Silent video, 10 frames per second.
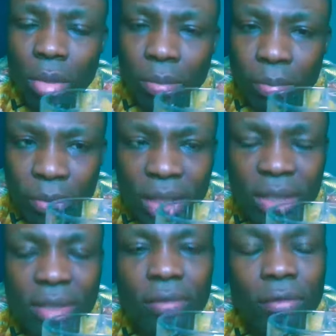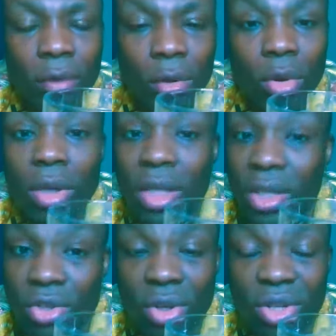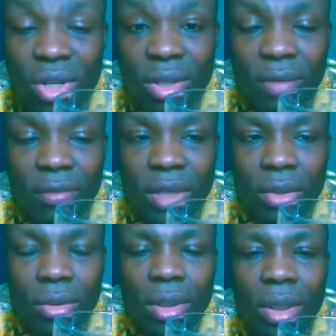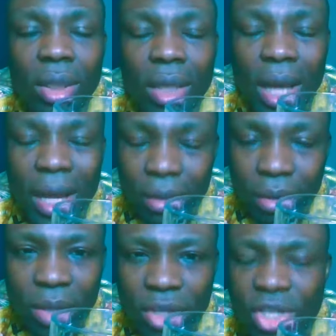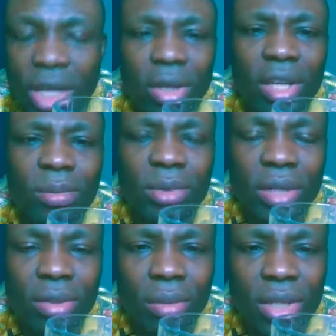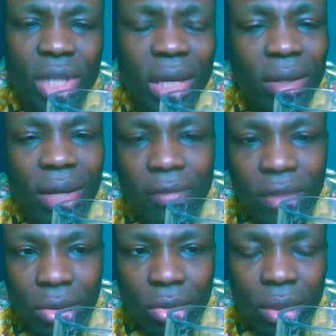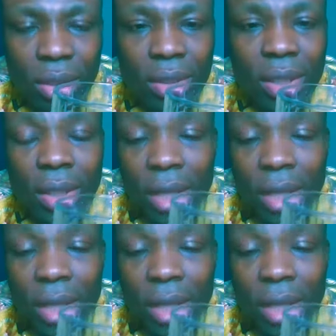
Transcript: But please follow all the instructions in the video and come and share your experience on my channel after doing this.